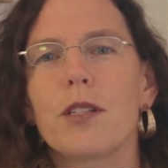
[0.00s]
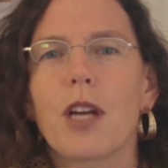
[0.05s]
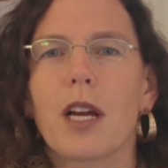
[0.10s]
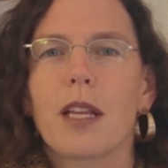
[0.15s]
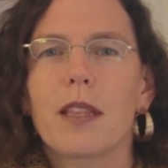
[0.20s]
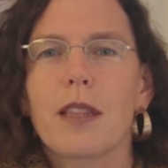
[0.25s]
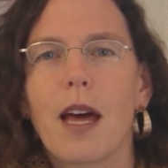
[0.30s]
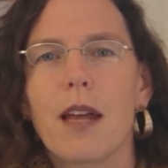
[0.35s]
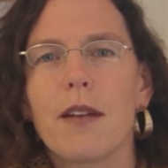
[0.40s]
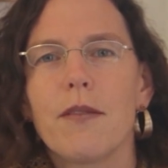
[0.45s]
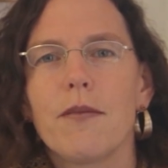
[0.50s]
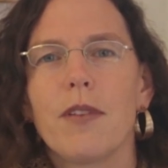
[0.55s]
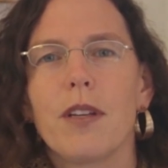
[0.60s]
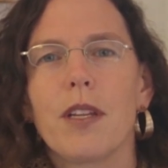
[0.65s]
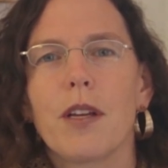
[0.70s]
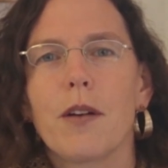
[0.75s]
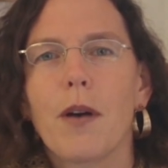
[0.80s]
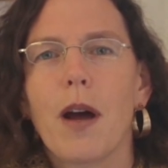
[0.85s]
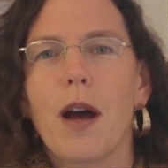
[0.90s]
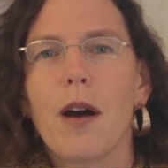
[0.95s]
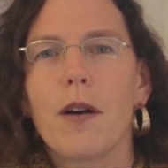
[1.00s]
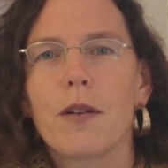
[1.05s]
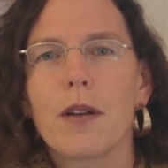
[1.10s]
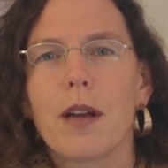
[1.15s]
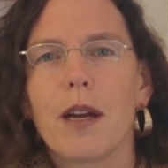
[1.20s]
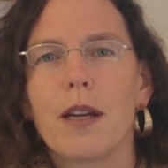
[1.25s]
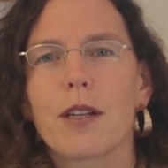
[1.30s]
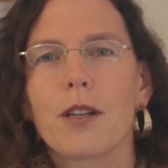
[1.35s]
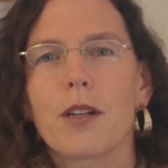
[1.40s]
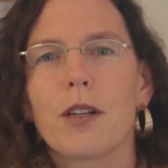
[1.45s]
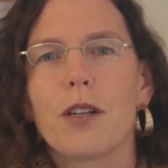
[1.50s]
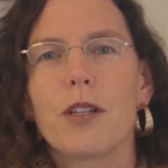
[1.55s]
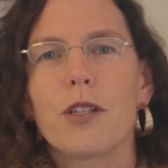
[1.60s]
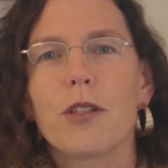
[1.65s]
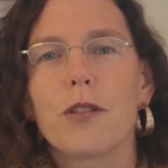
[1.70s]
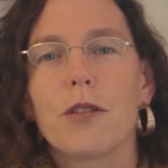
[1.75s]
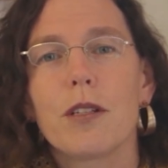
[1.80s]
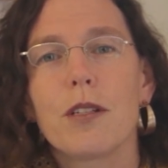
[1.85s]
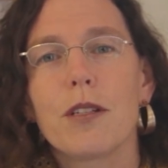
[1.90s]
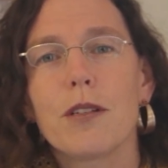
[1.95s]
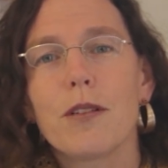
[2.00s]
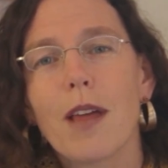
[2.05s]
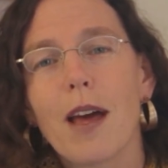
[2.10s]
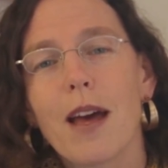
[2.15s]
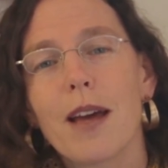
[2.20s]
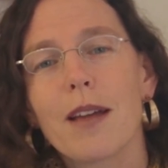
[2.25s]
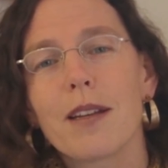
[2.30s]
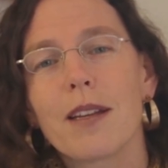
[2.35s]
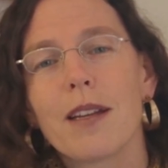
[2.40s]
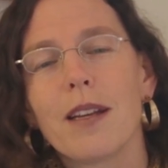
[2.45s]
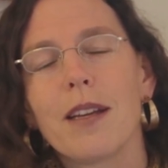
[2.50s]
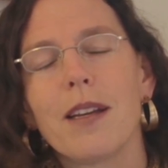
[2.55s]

check that video out, I encourage you to do that.